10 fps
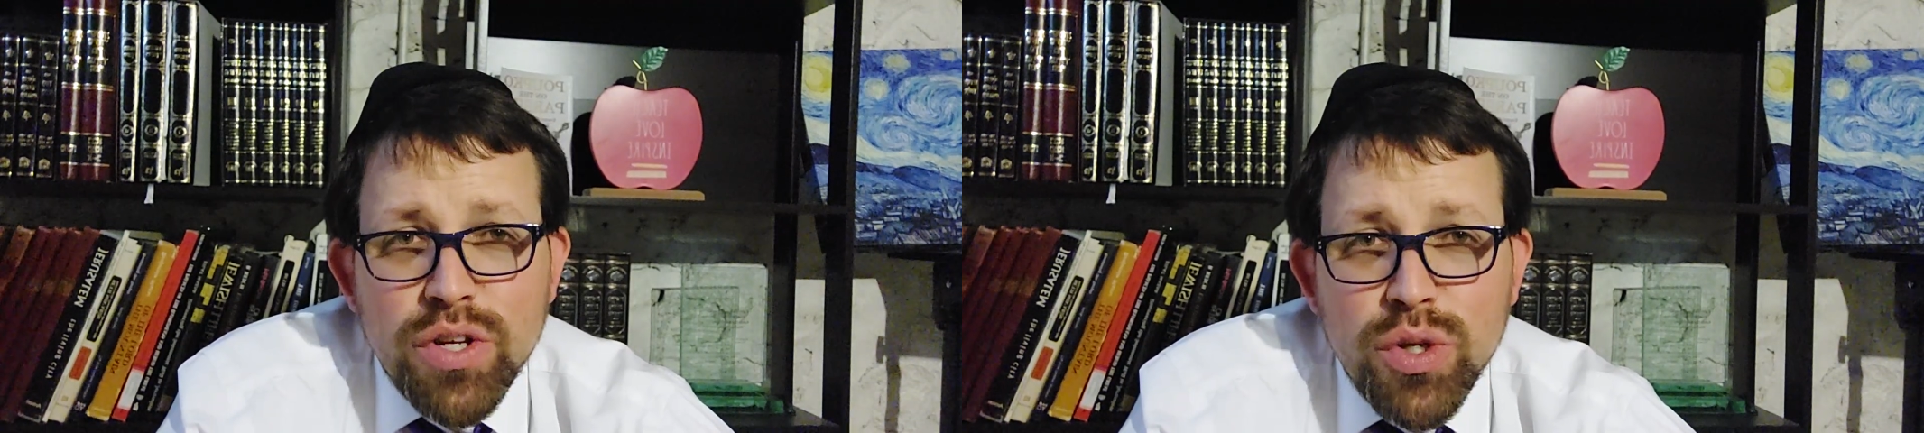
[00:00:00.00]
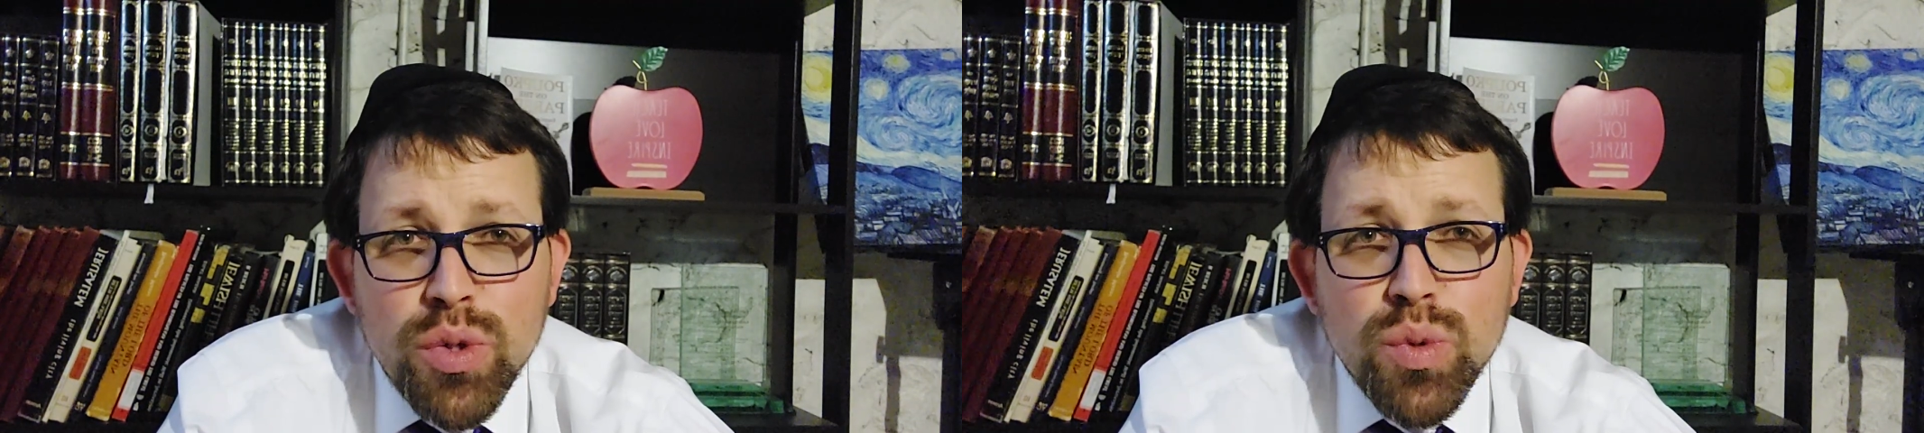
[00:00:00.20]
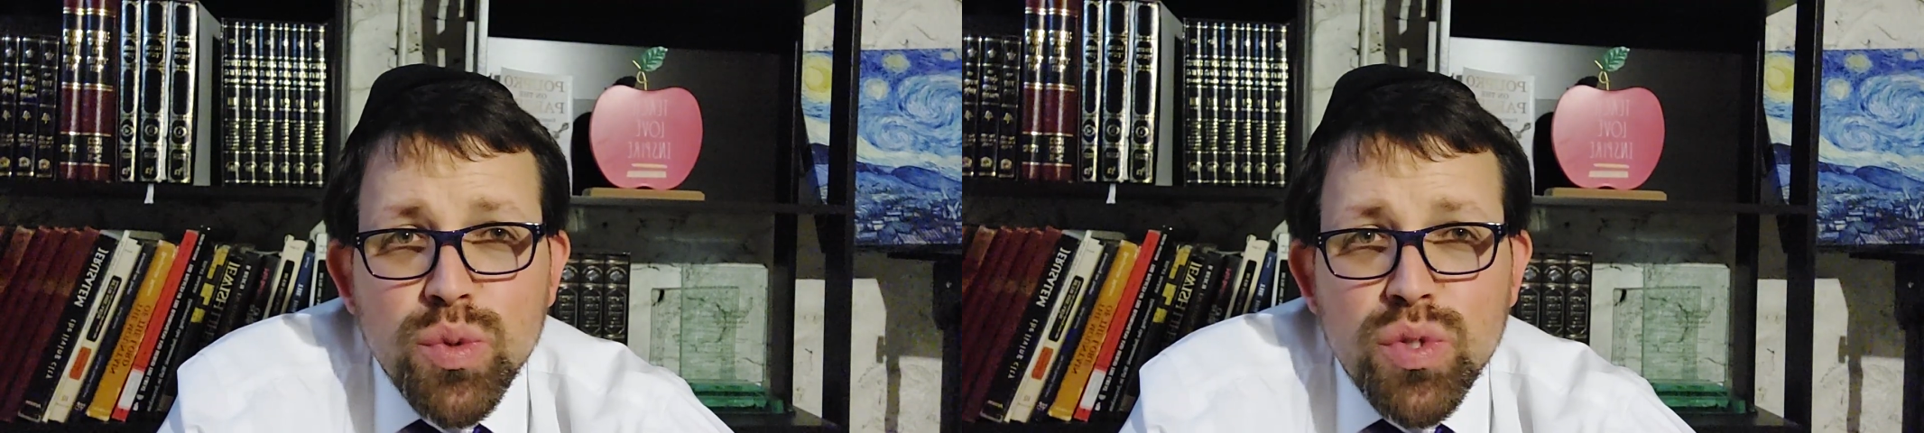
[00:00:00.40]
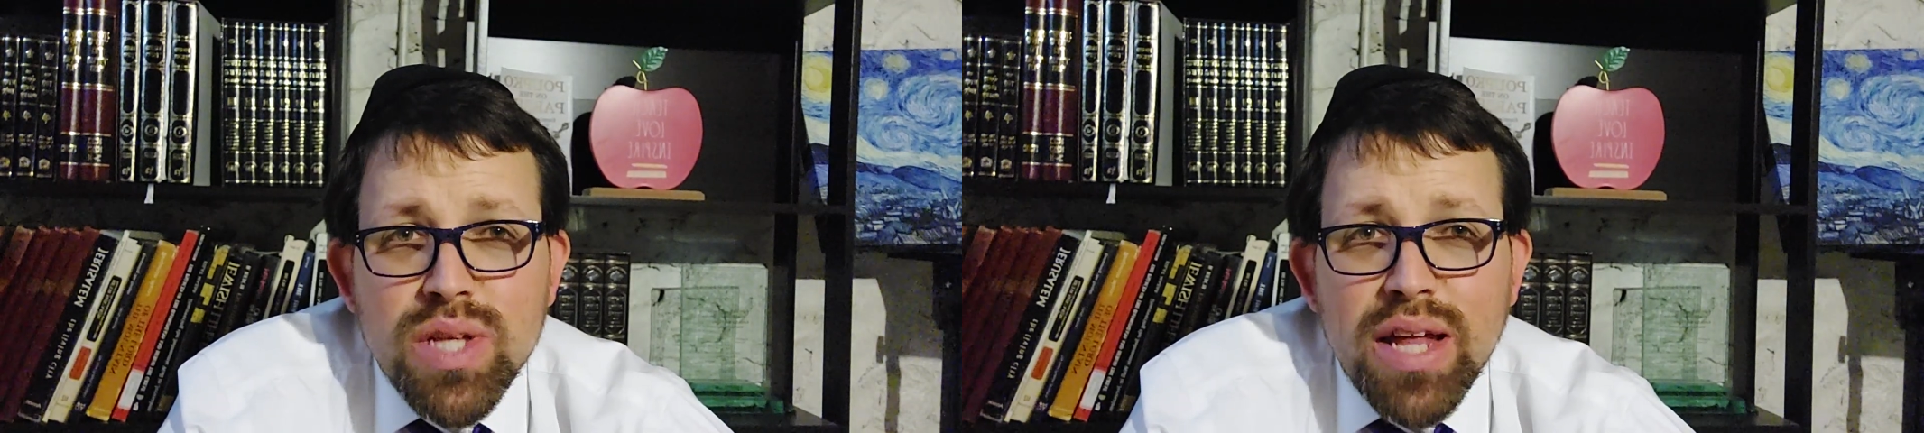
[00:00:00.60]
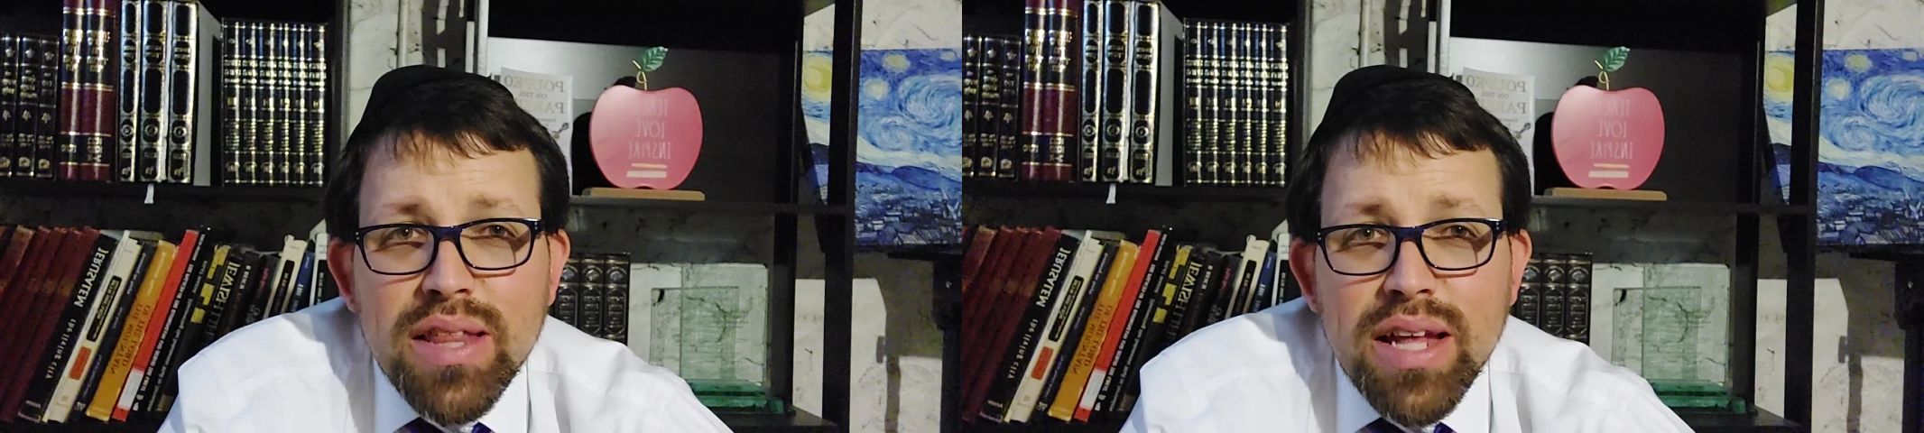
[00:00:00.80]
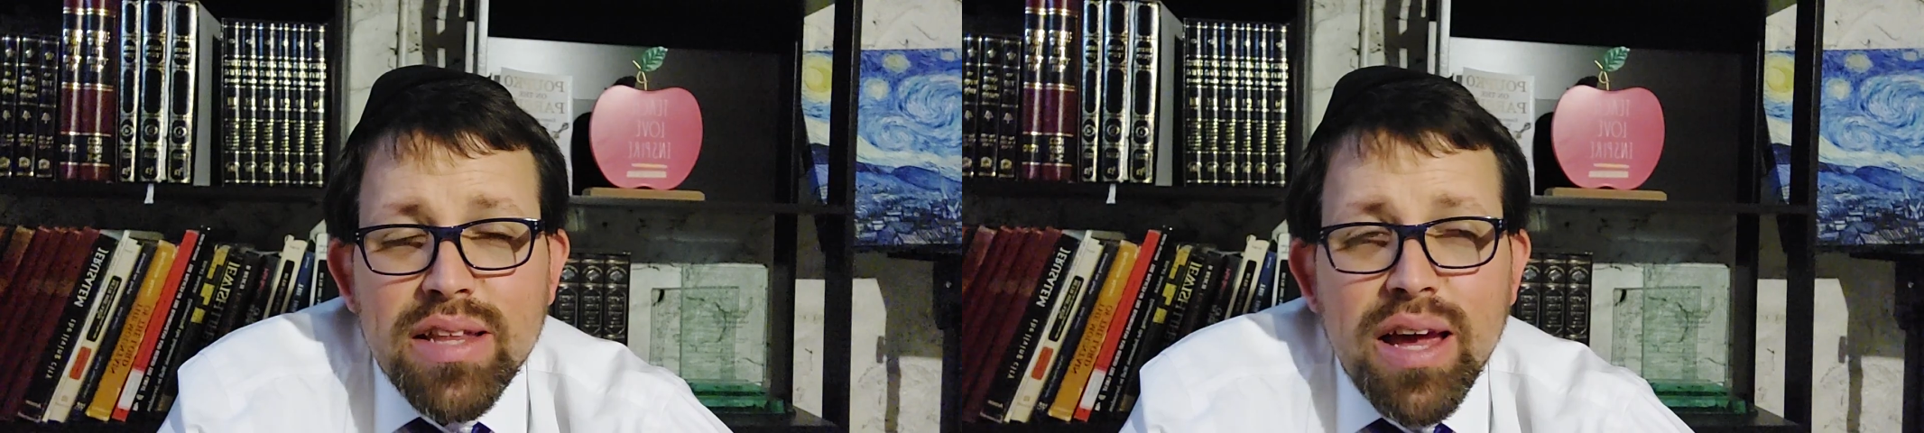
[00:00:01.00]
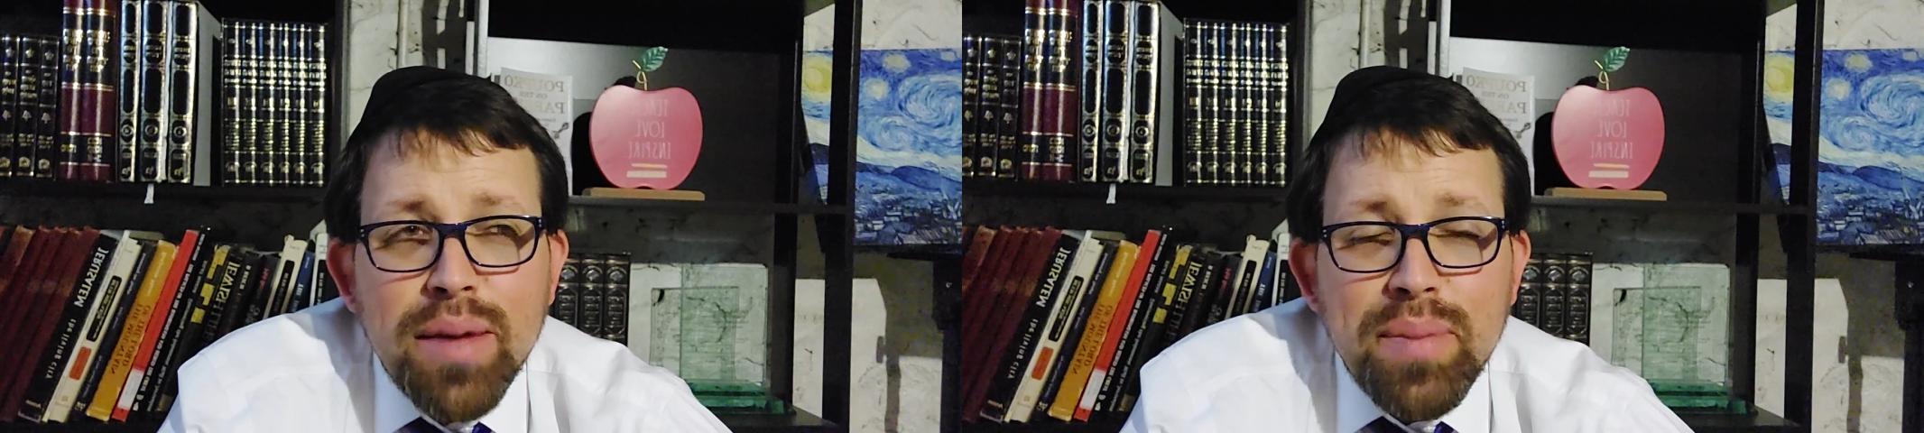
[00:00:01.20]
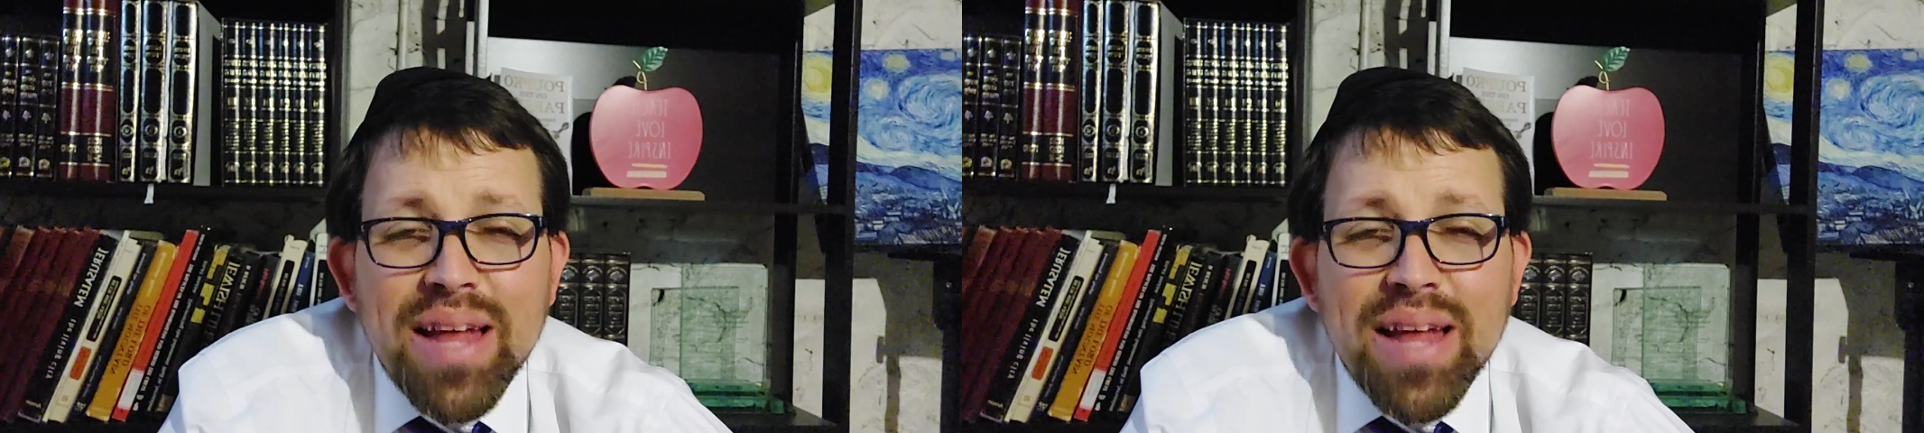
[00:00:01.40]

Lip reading: used at that time